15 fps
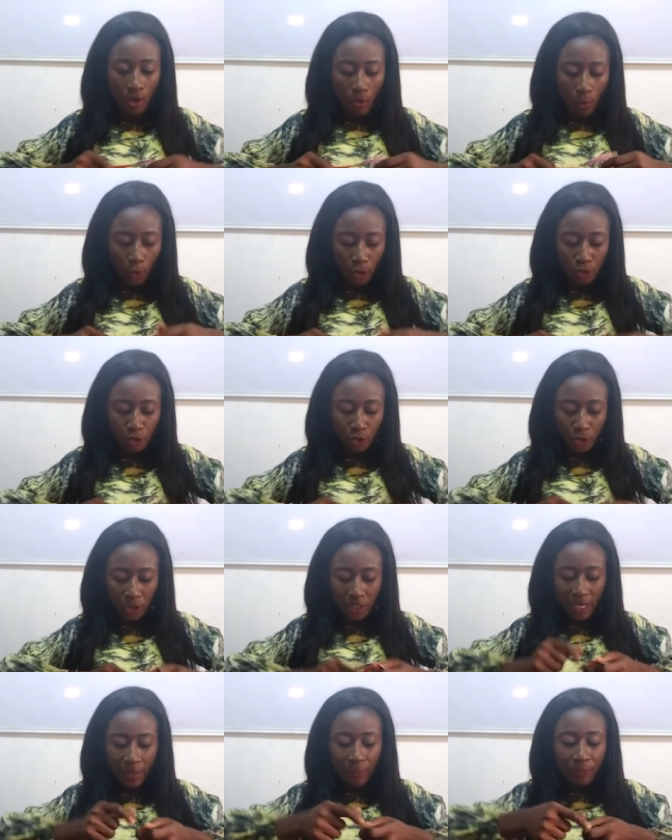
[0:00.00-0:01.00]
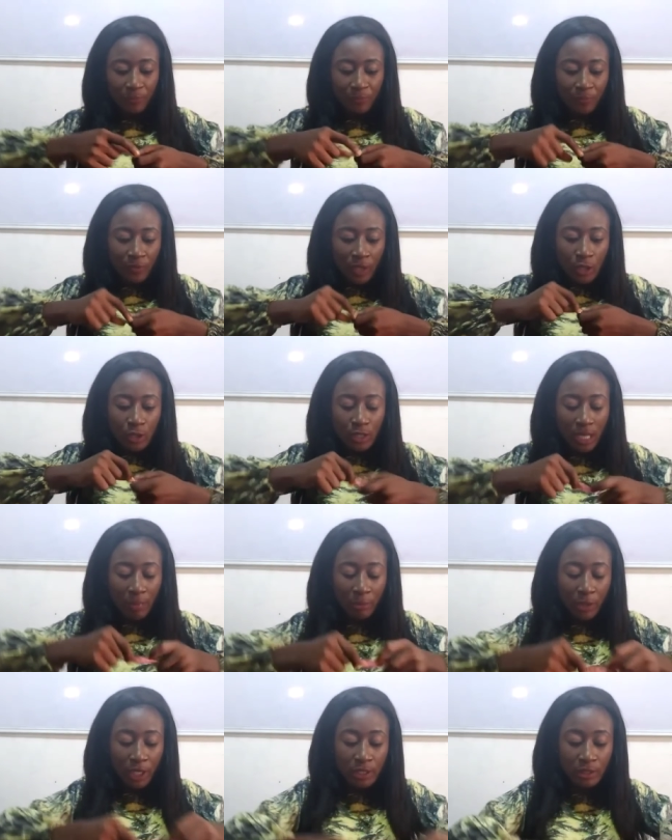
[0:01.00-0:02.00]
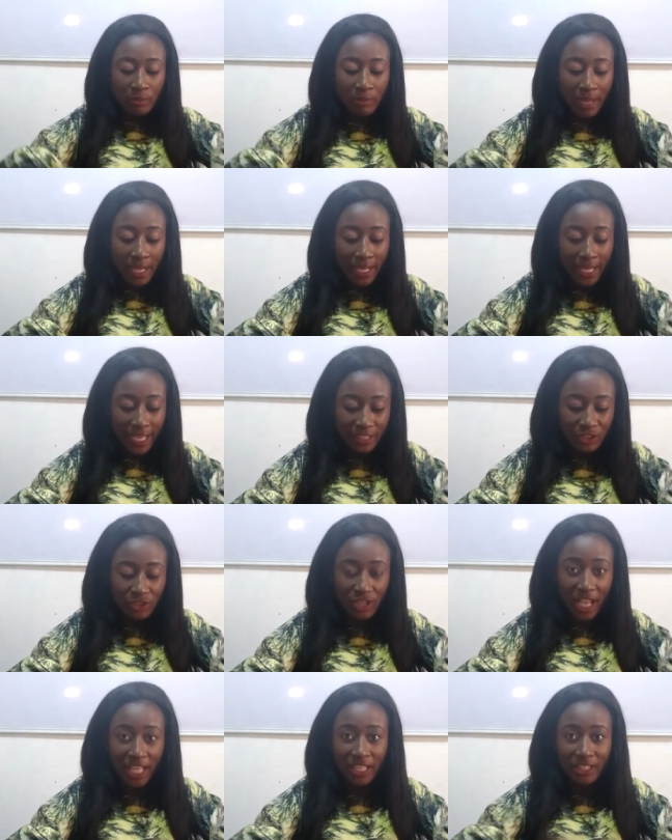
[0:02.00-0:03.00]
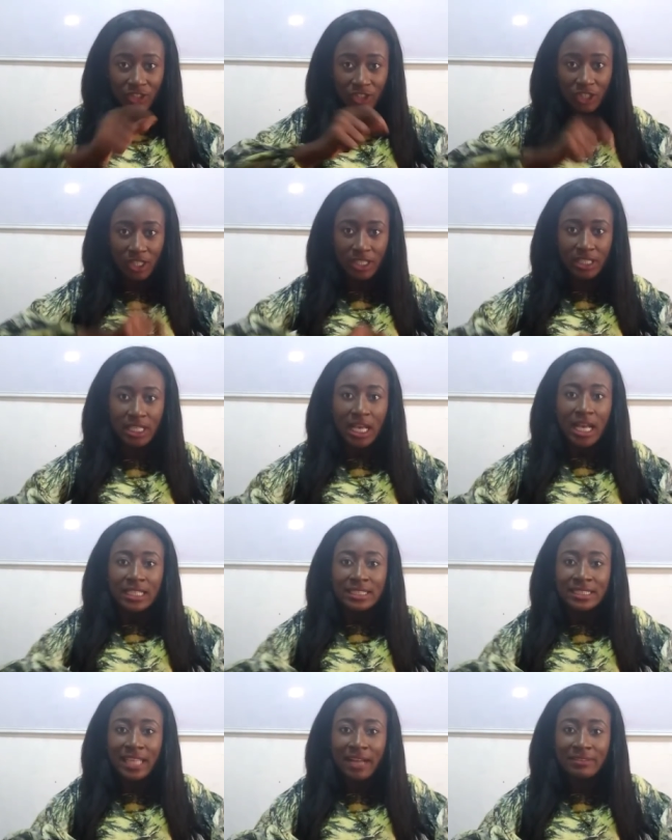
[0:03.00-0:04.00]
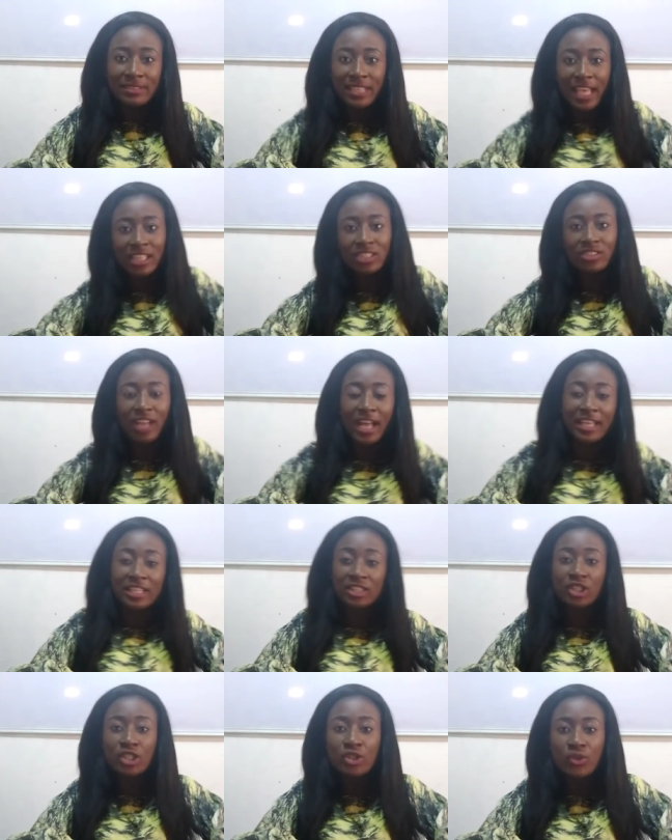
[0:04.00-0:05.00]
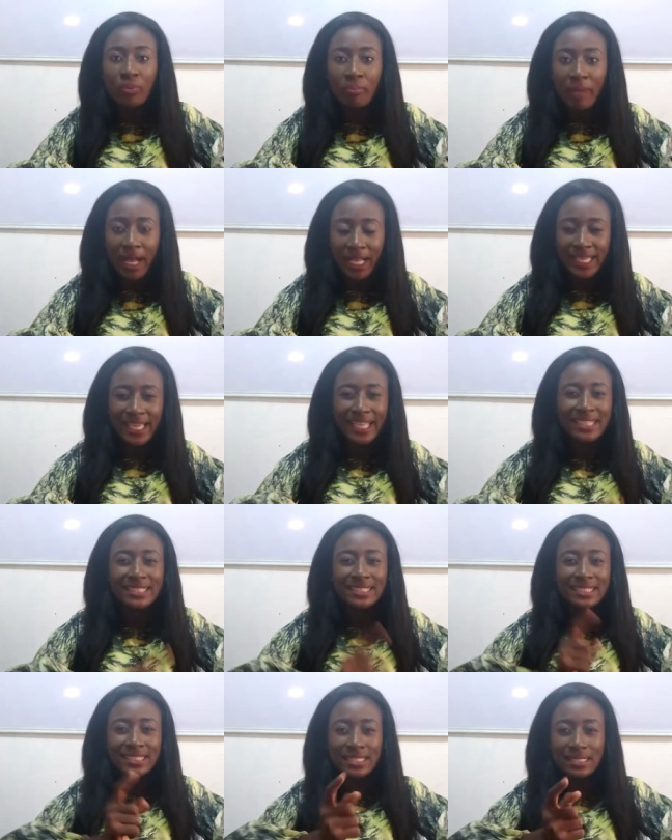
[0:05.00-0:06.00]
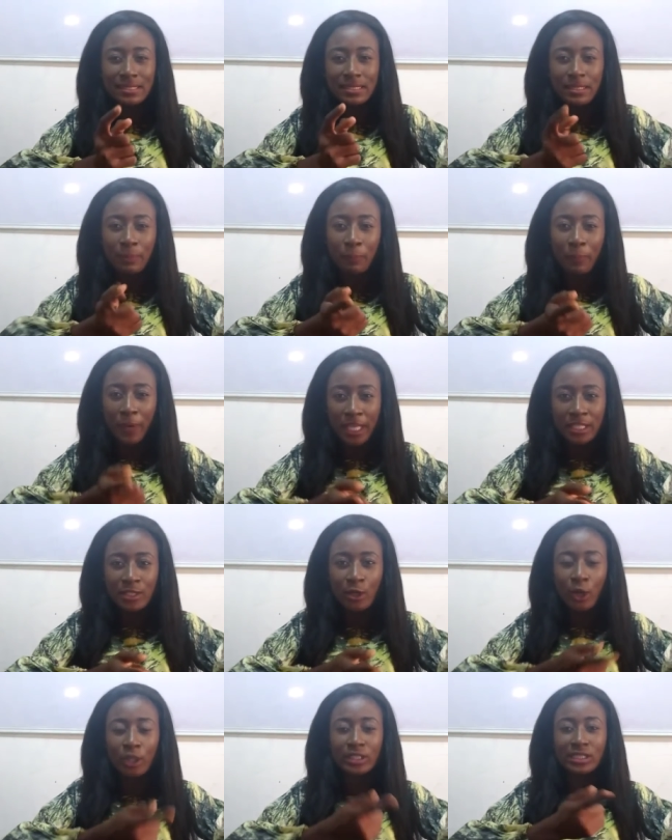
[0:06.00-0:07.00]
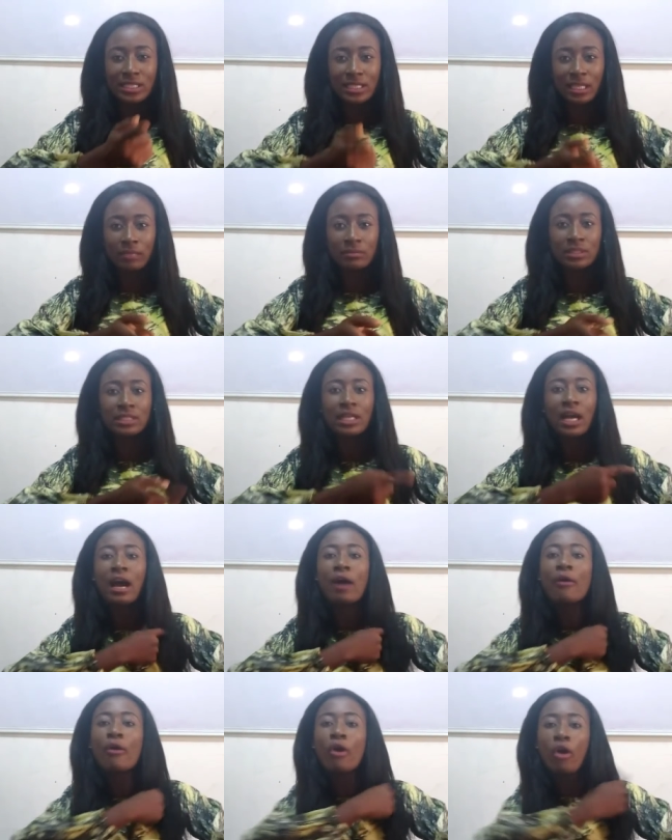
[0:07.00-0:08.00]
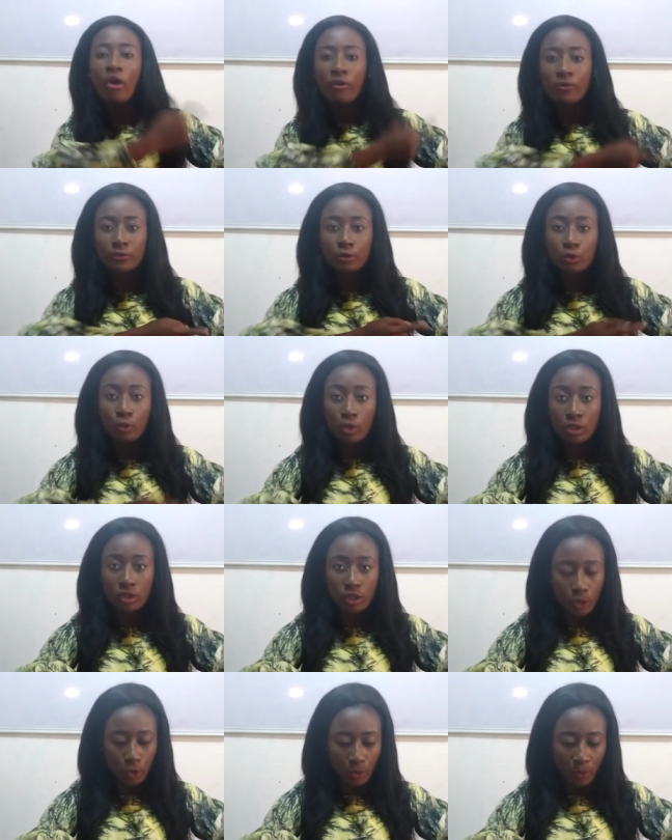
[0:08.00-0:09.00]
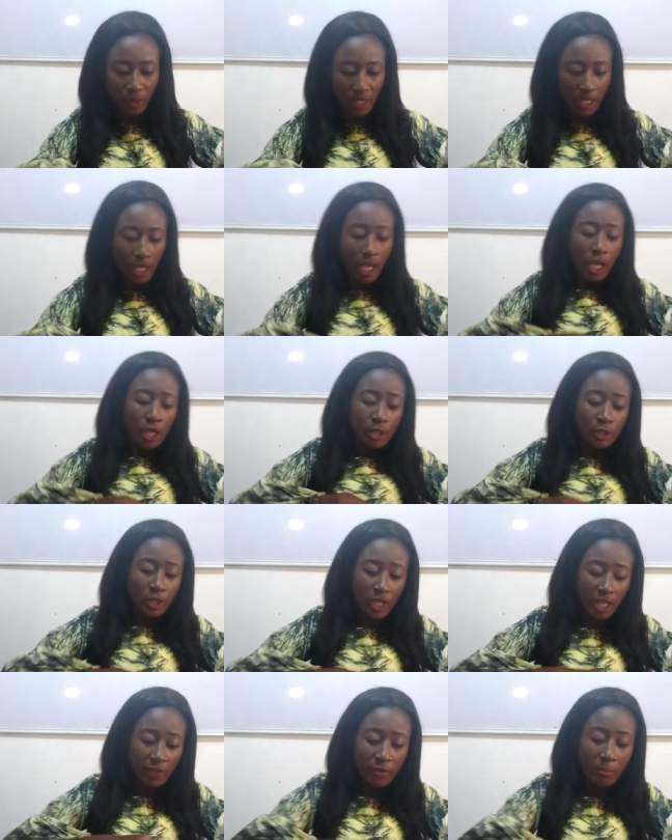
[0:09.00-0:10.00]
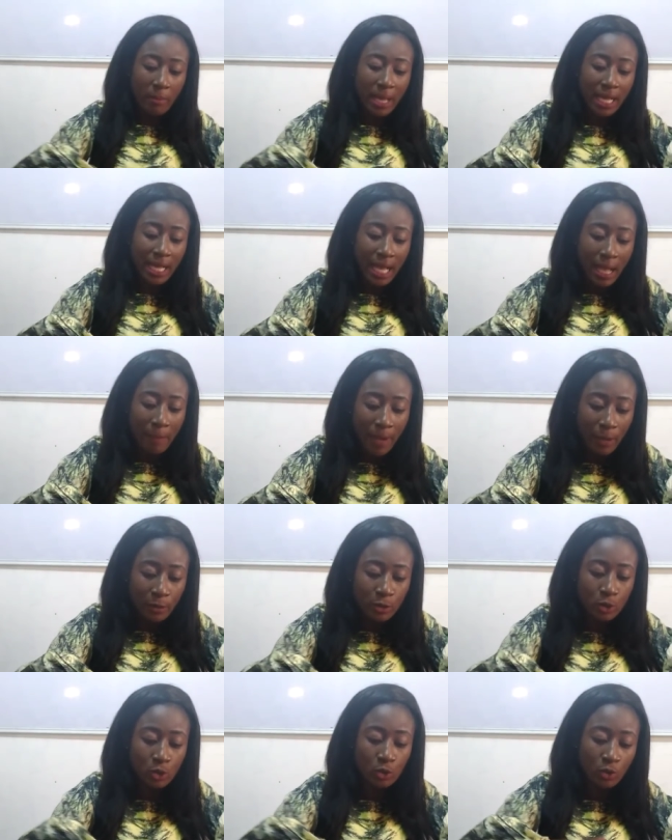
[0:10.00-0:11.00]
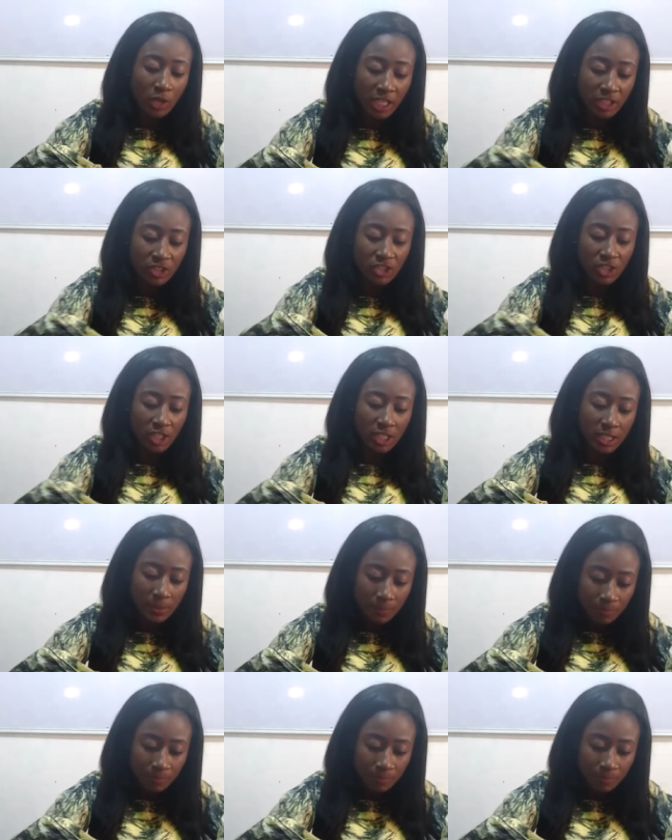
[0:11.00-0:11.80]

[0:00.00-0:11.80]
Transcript: one shoulder. So I'm going to mark extra inches. Now the extra inches you mark here depends or determine how off you want it to be. So if you mark about 2 inches,